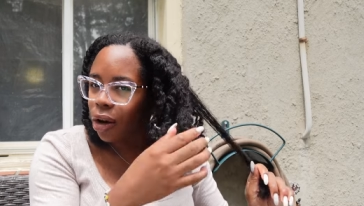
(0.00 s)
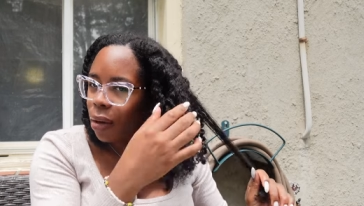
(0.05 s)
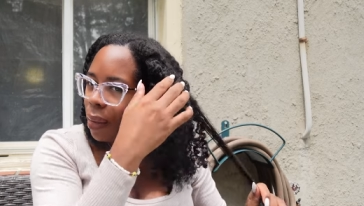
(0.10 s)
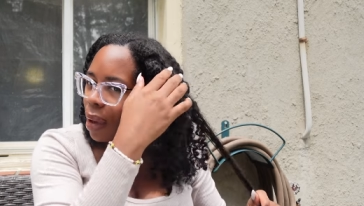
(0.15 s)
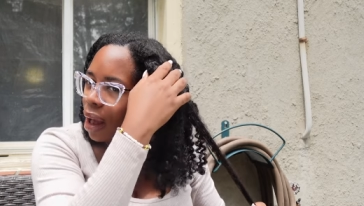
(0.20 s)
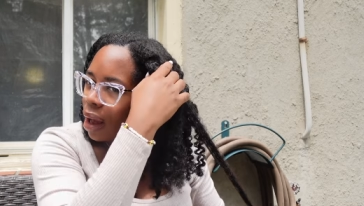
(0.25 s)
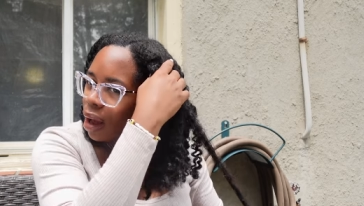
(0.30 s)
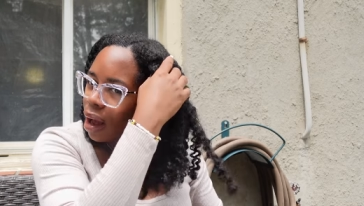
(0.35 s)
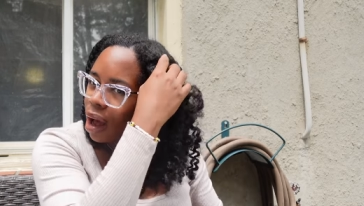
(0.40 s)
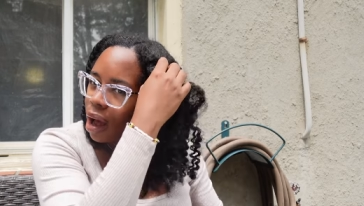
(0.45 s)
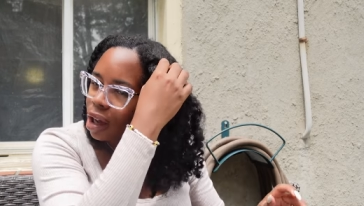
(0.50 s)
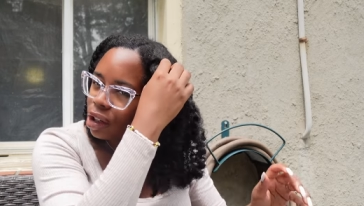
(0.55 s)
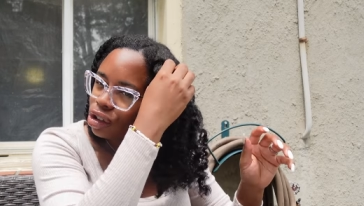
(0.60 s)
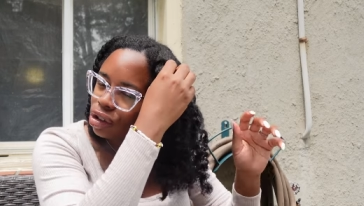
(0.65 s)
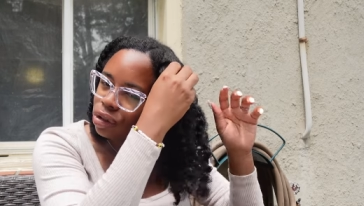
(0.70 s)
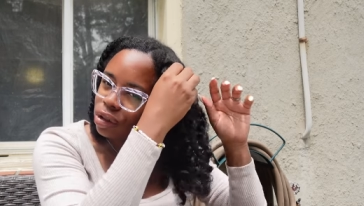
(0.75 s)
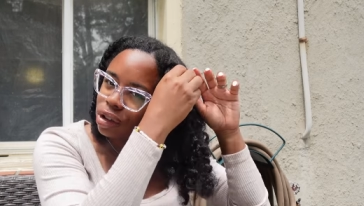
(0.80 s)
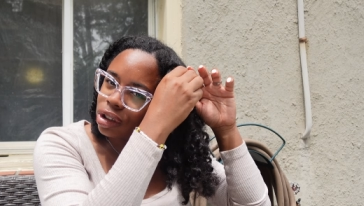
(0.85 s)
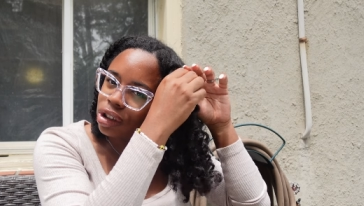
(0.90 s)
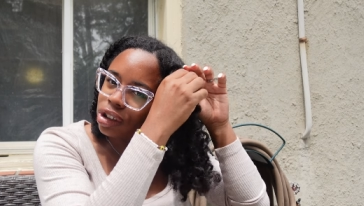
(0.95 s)
Oh my gosh,
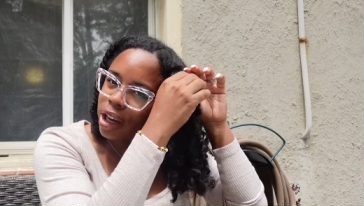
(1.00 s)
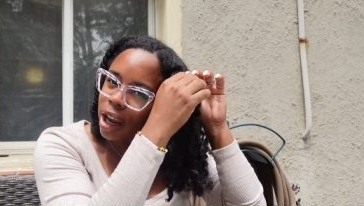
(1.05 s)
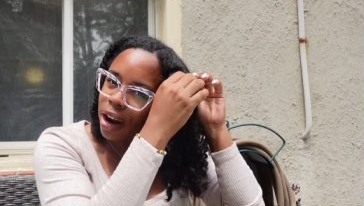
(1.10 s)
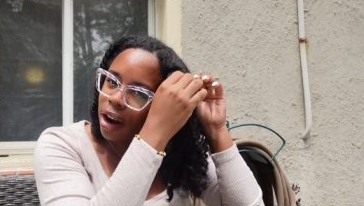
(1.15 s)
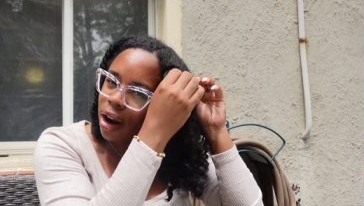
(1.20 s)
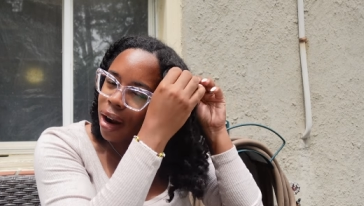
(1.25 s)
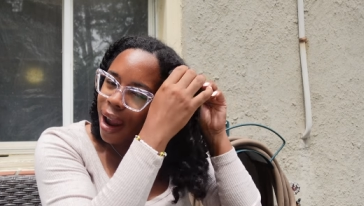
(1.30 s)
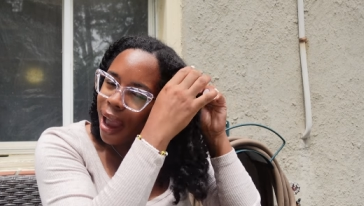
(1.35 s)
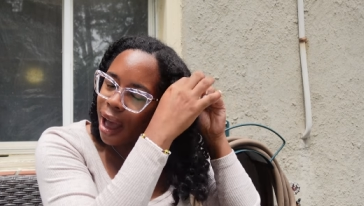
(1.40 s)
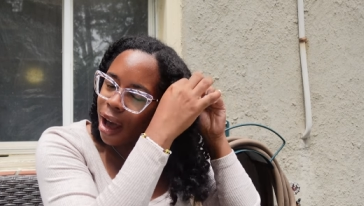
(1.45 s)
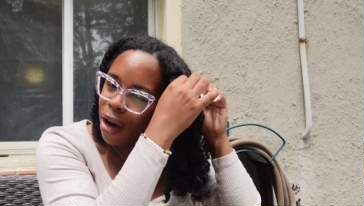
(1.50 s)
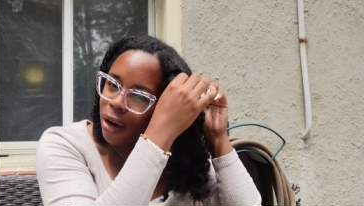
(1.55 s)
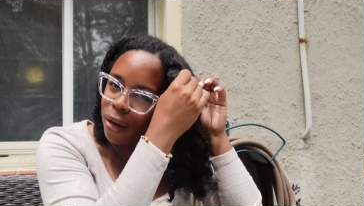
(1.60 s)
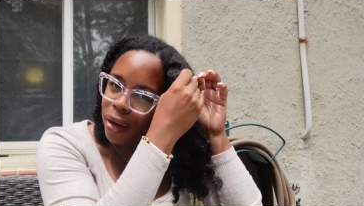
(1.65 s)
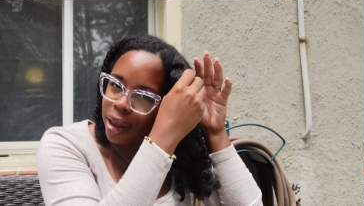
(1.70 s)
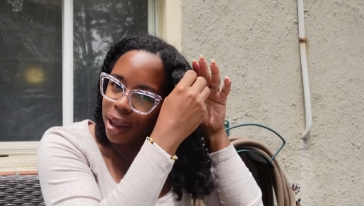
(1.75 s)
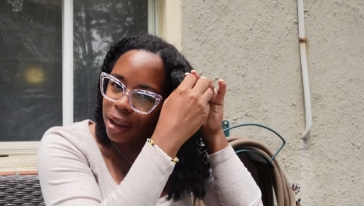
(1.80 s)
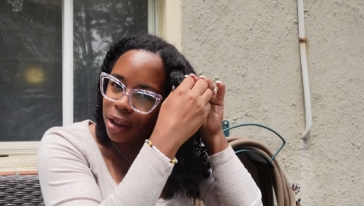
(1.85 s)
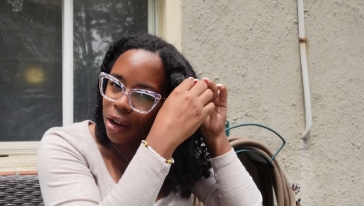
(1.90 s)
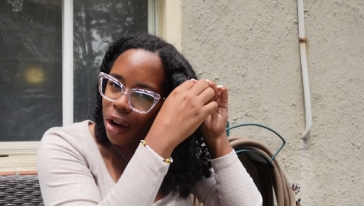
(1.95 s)
you should check her
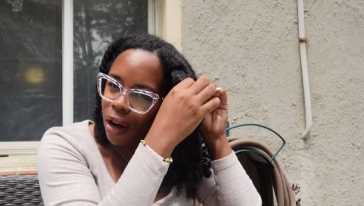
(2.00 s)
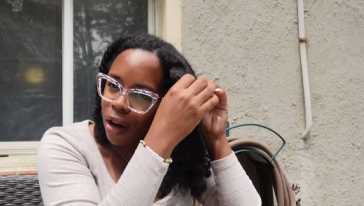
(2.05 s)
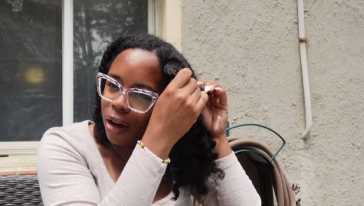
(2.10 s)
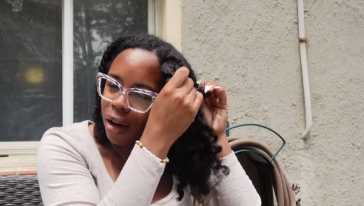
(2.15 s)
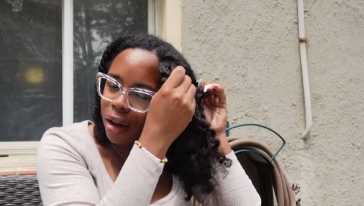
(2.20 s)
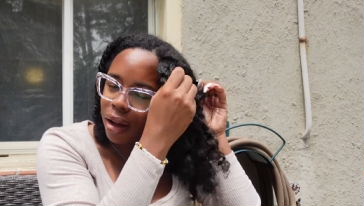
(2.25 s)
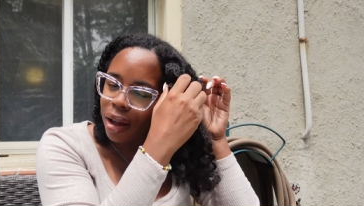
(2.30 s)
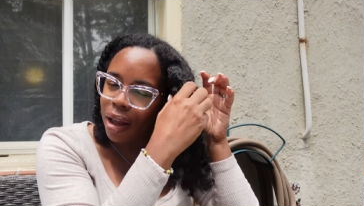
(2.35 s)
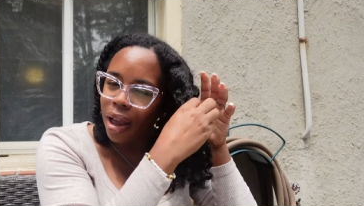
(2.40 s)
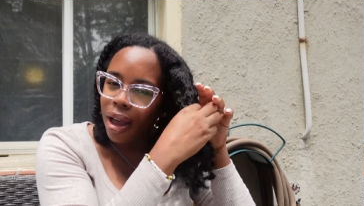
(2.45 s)
out. And y'all,